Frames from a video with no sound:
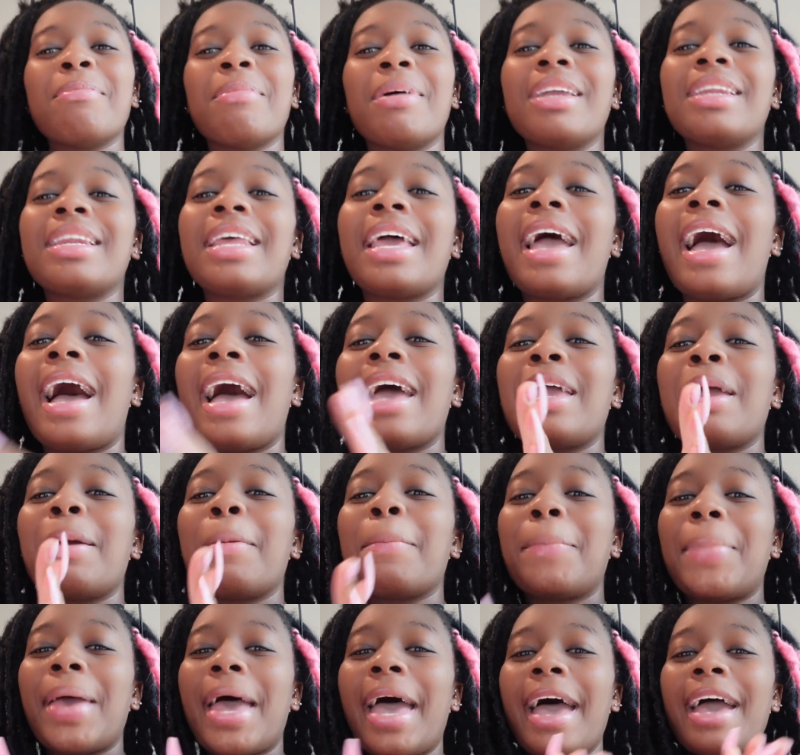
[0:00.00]
Monday. I
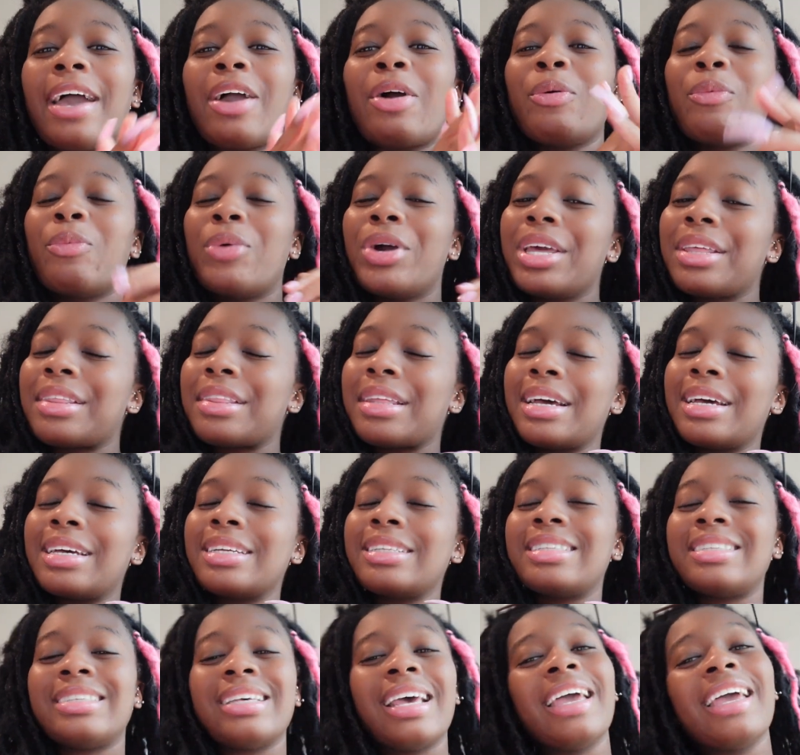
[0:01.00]
am back with
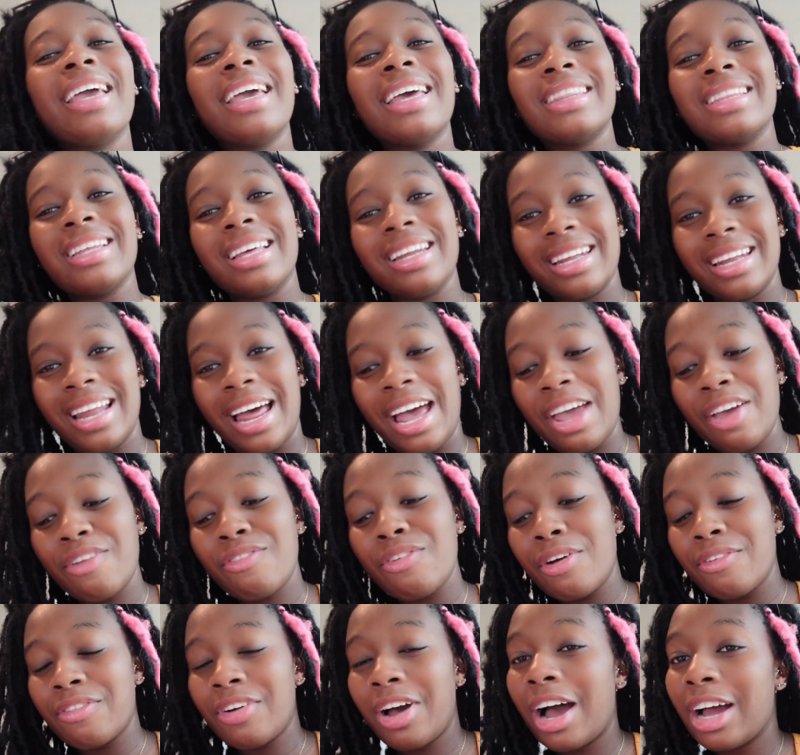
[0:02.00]
a day in the
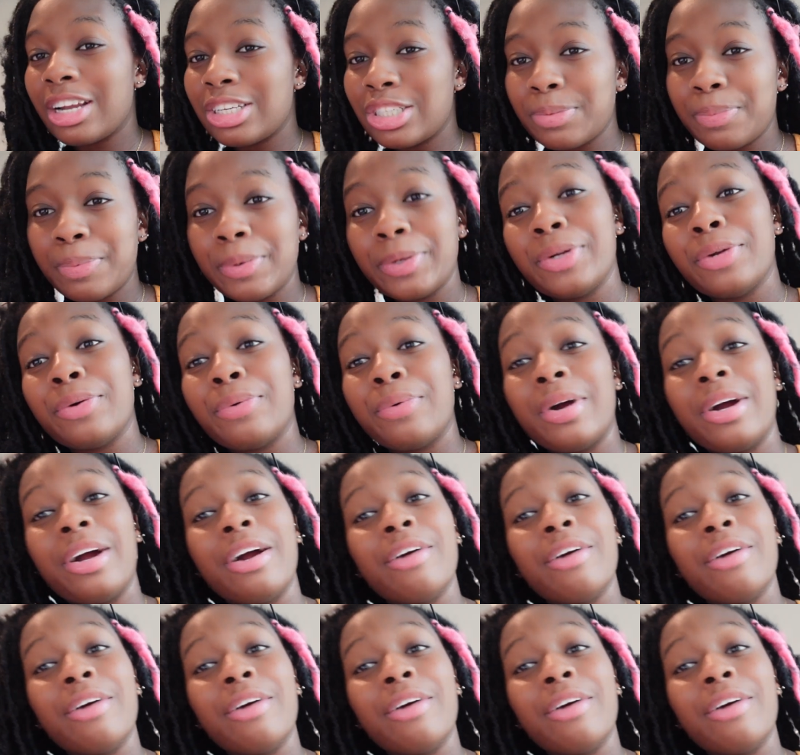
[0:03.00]
life of an entrepreneur,